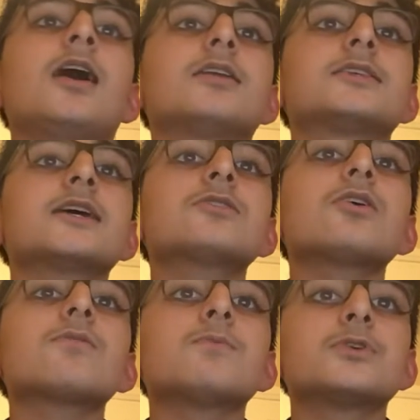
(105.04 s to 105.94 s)

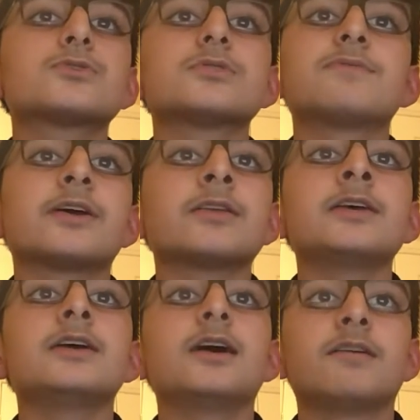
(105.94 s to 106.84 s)
TikTok, which was
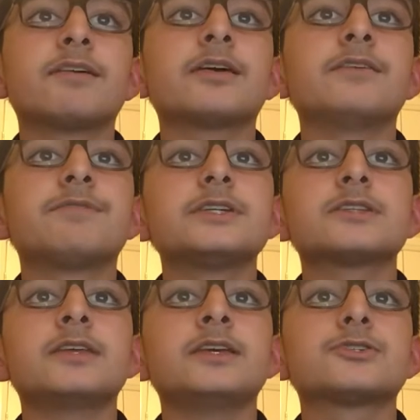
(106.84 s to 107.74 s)
very
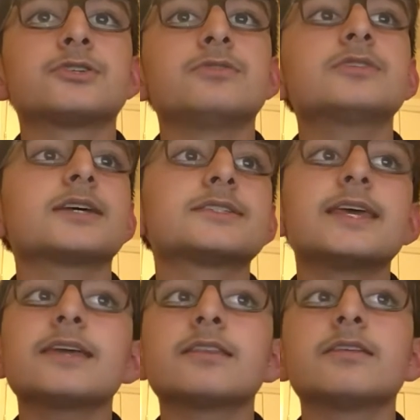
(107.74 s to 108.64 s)
recently introduced, has
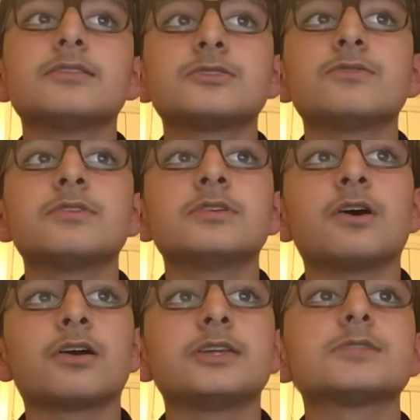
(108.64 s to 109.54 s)
taken the student
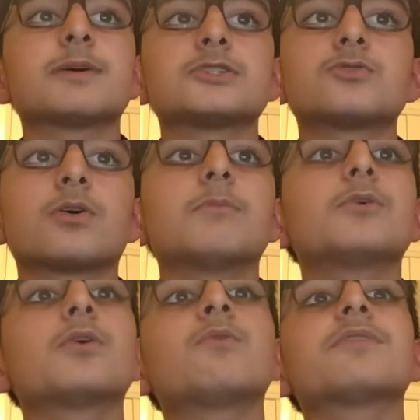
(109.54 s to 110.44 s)
audience by storm
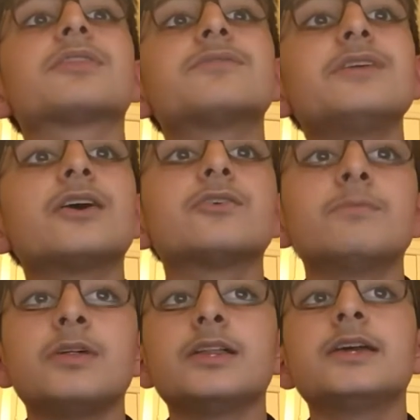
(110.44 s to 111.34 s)
with over 300
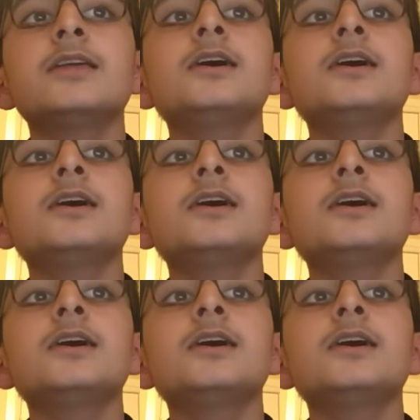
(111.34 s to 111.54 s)
million